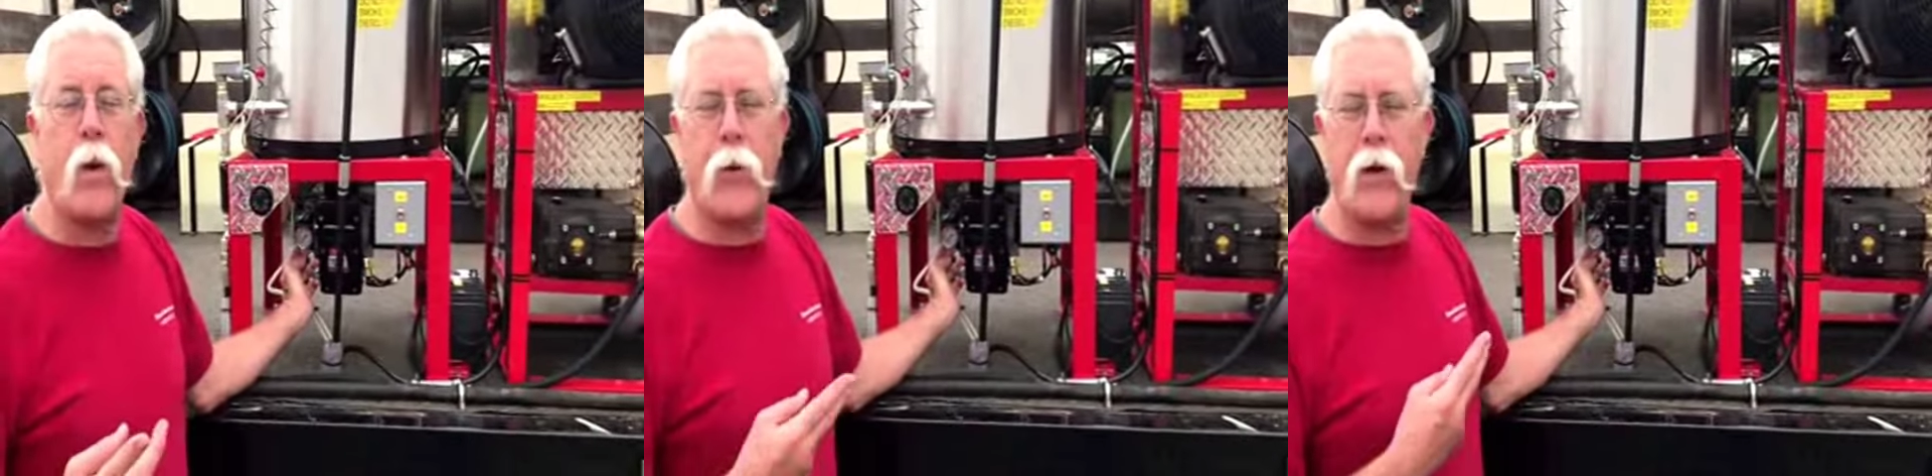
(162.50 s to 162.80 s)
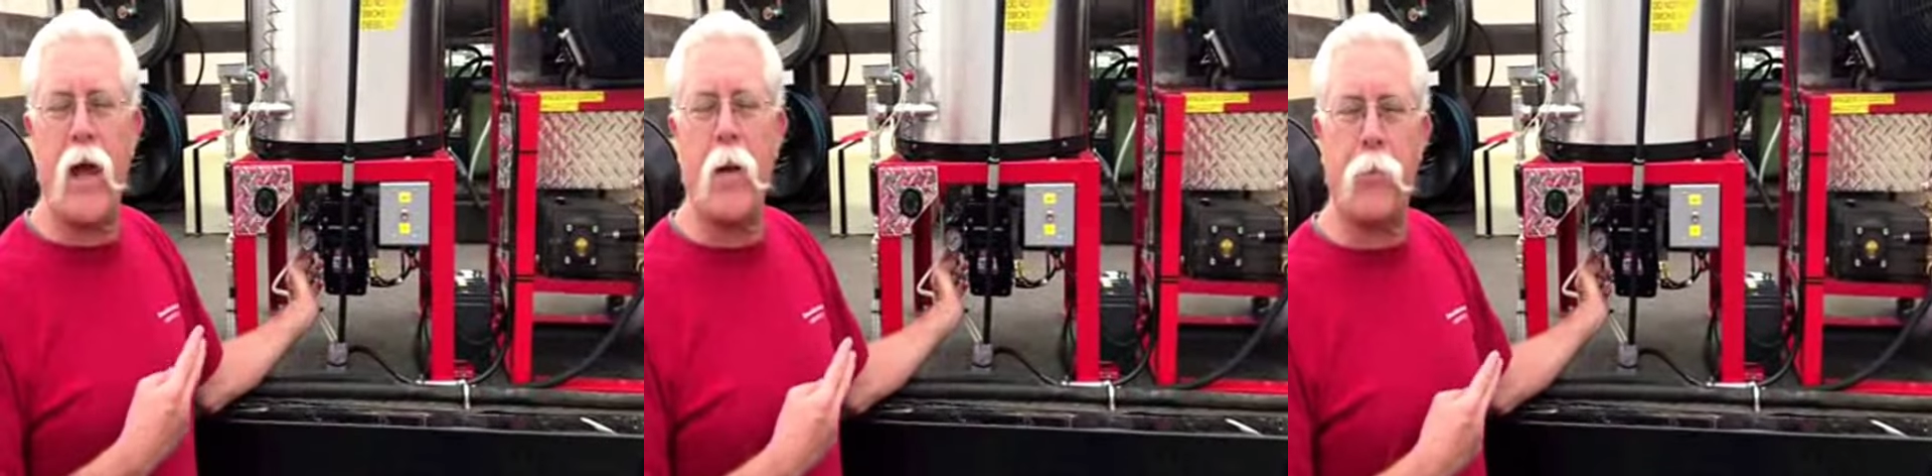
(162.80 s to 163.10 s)
We
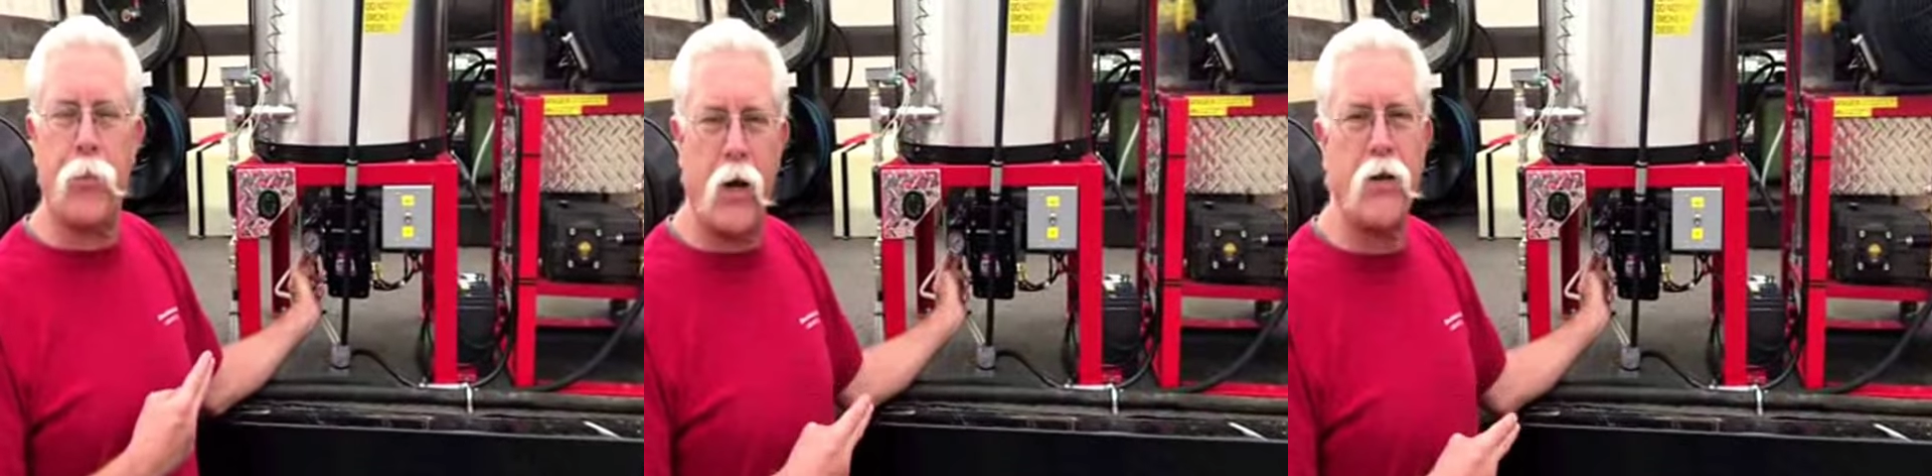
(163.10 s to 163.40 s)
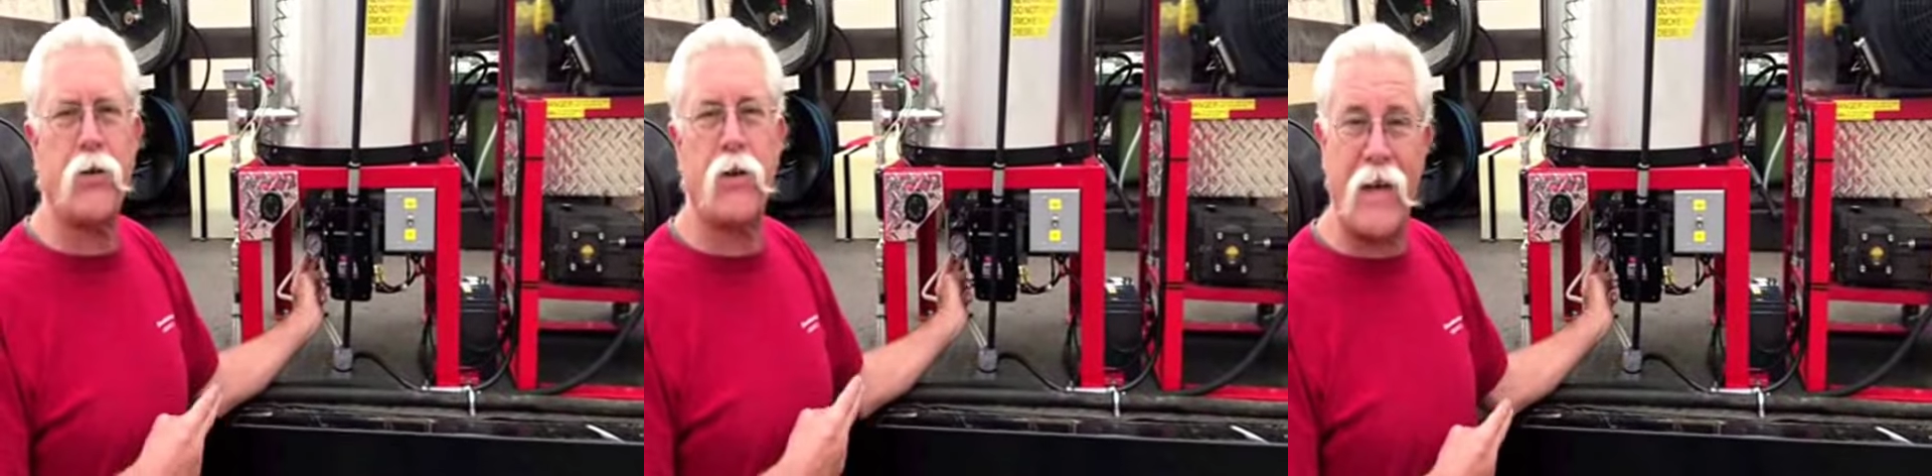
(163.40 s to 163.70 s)
put a
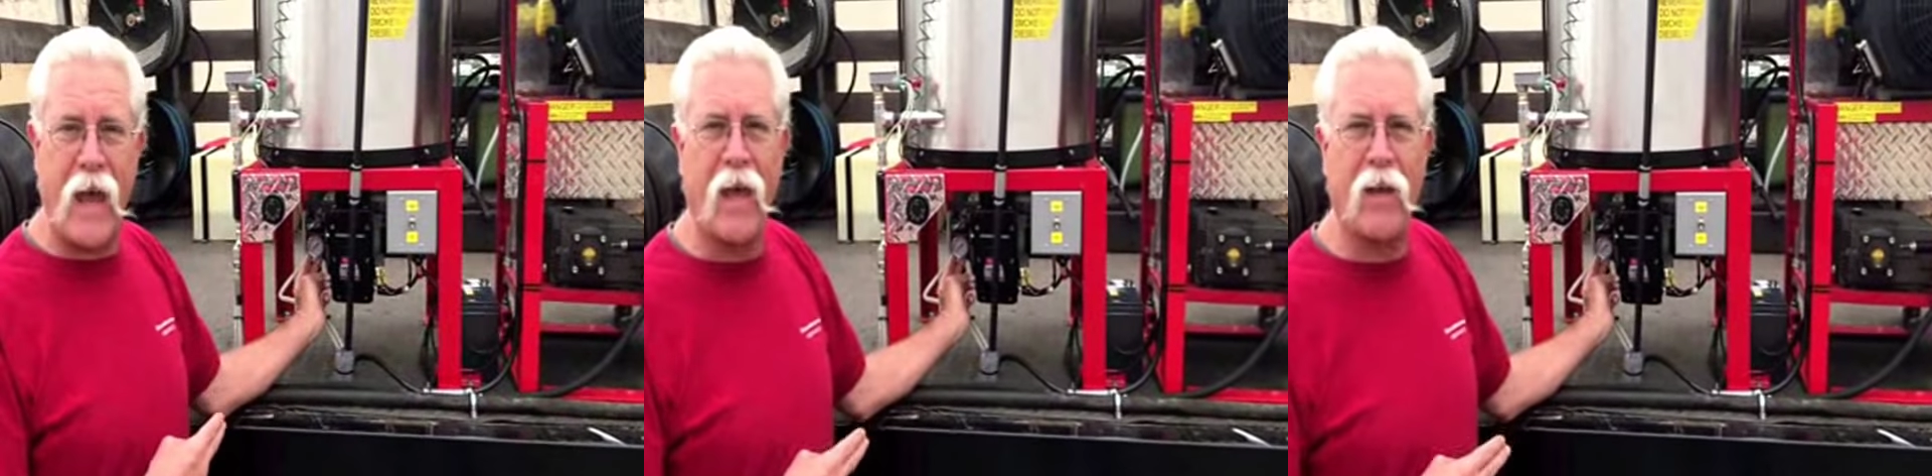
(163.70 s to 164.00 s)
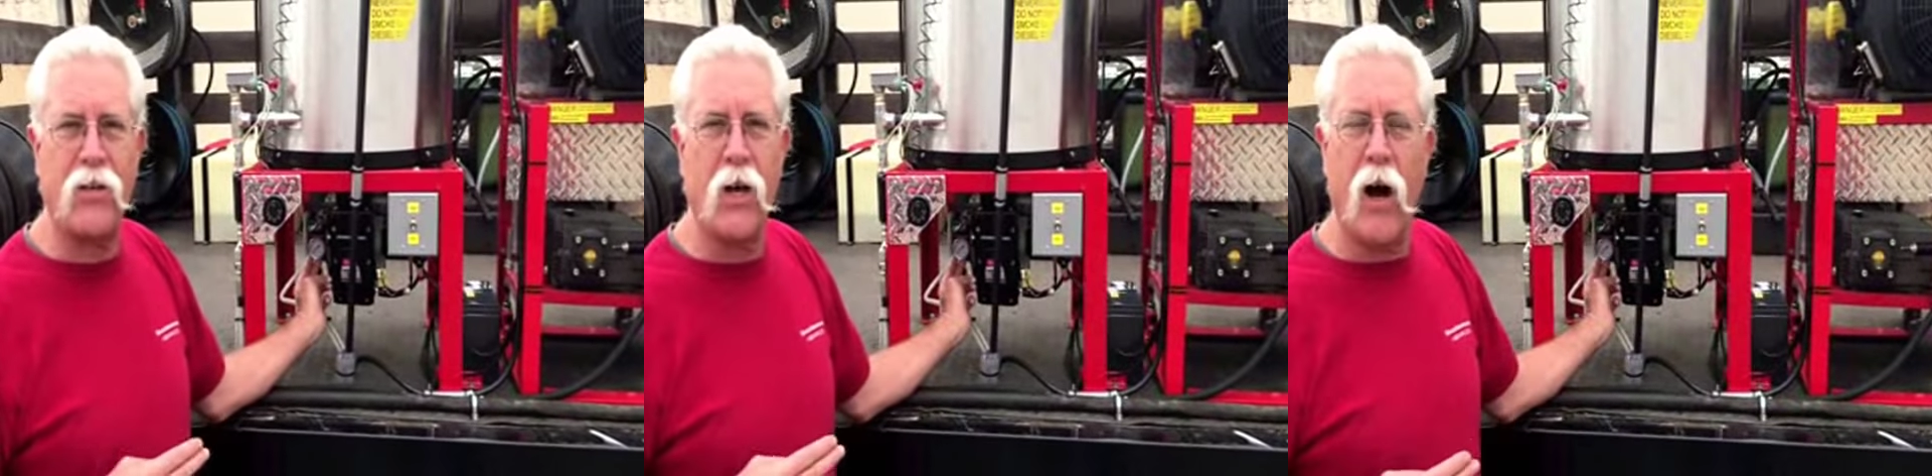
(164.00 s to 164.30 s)
pressure
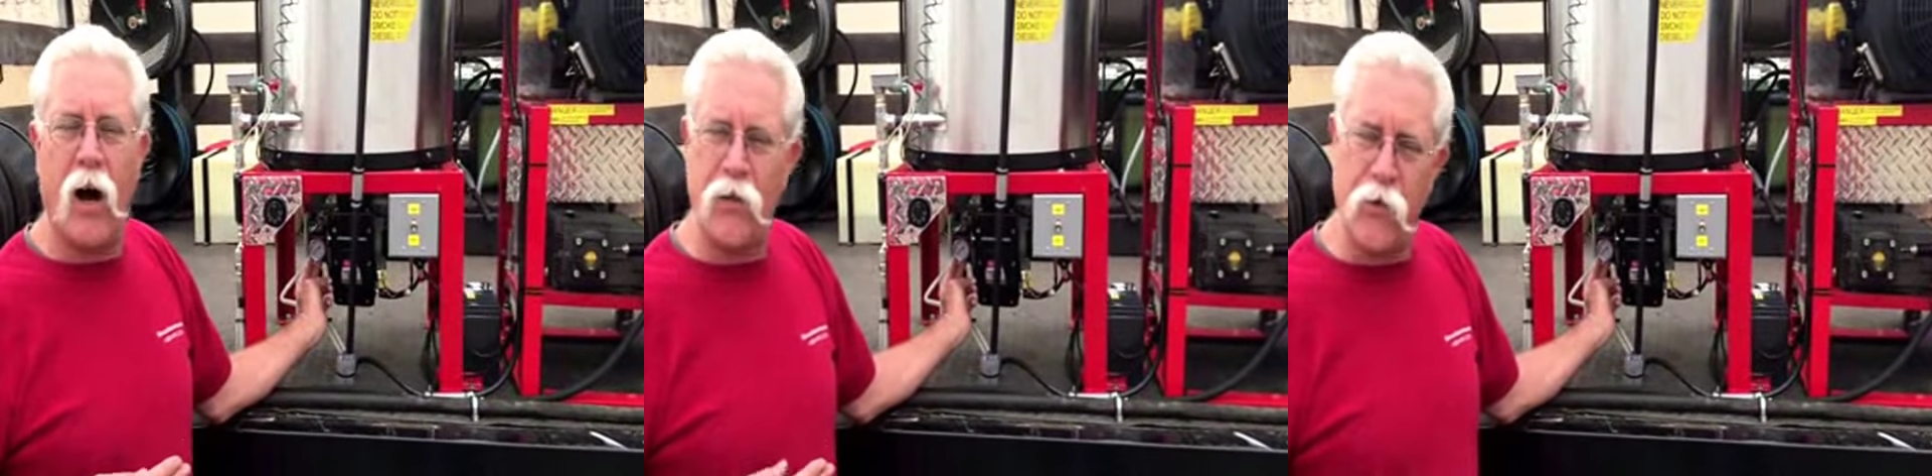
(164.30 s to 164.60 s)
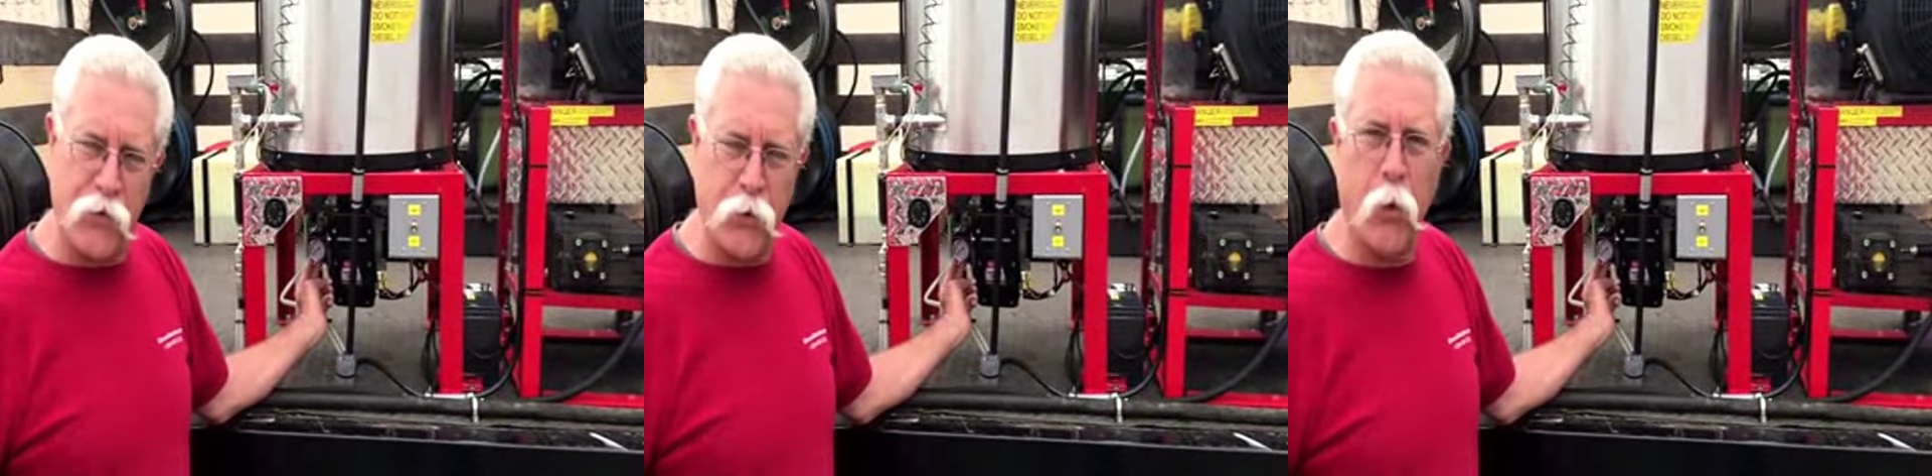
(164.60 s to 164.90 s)
gauge on
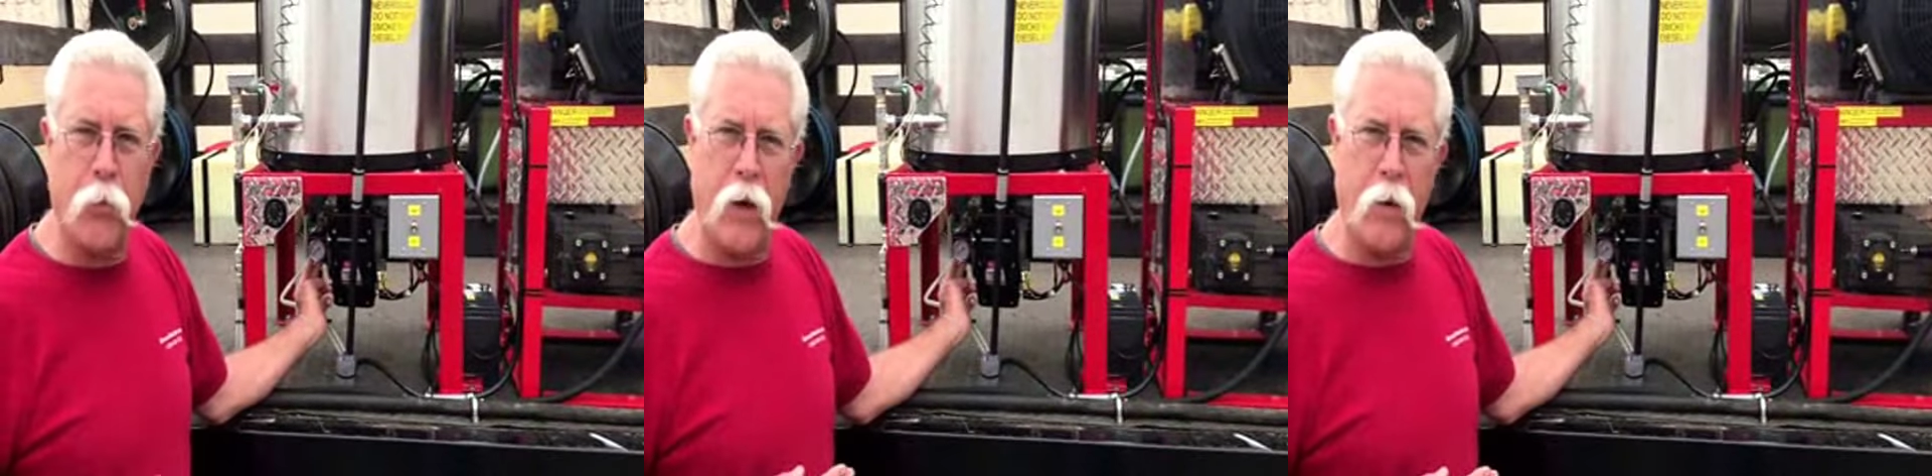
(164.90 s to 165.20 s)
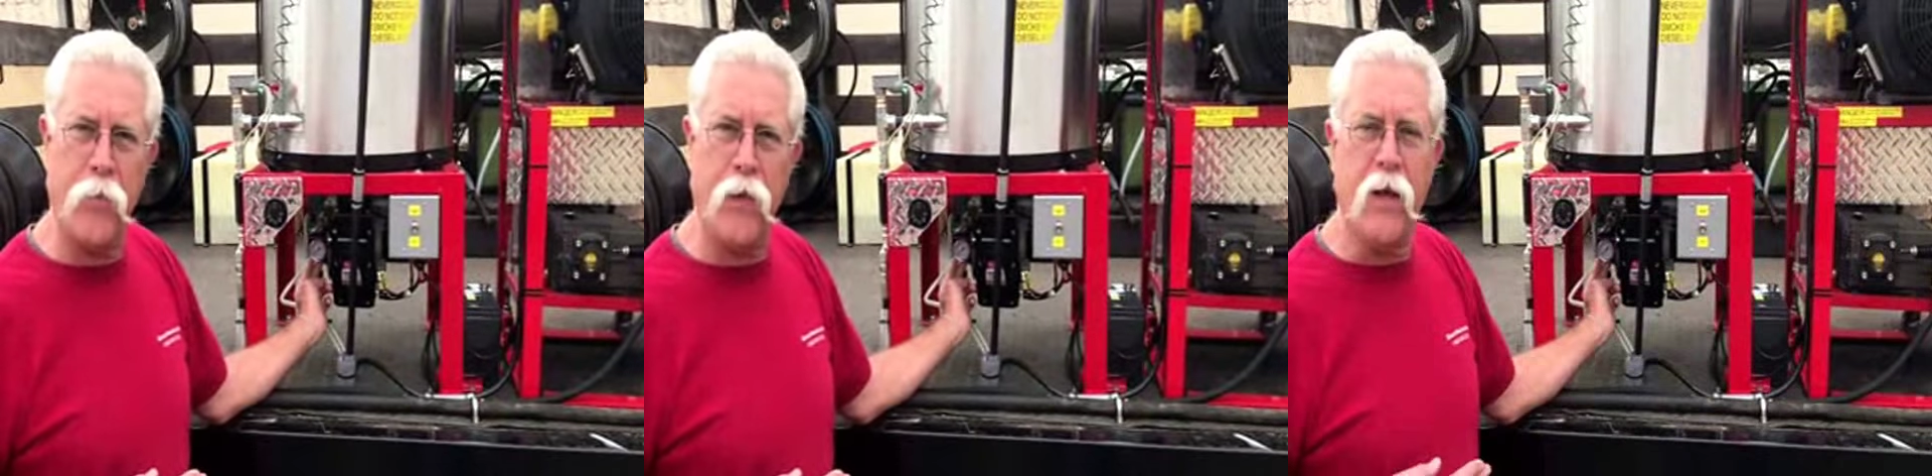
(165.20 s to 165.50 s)
the fuel
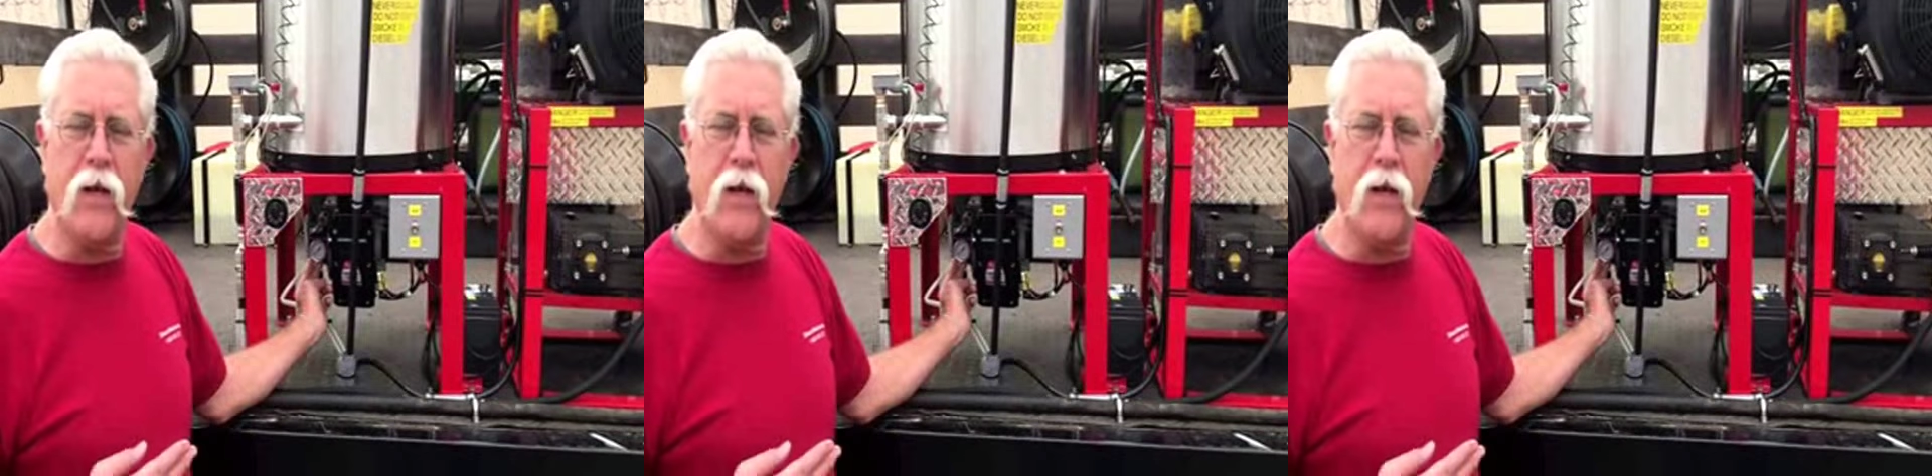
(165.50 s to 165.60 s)
pump,